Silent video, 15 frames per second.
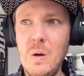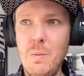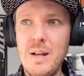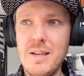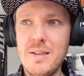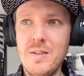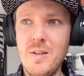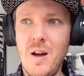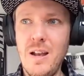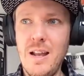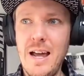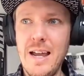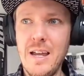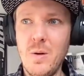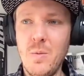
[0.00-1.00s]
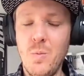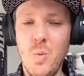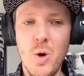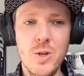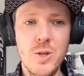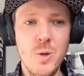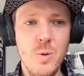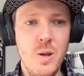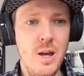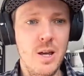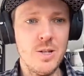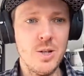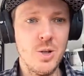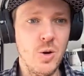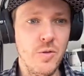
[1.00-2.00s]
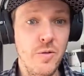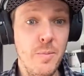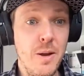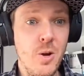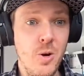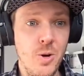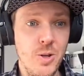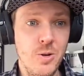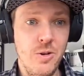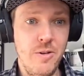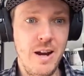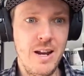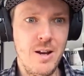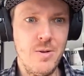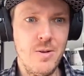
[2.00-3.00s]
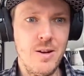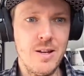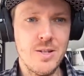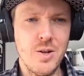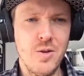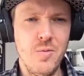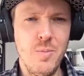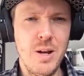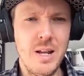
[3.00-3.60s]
but it's not like we're doing it as a government or Ukraine are doing it as a government.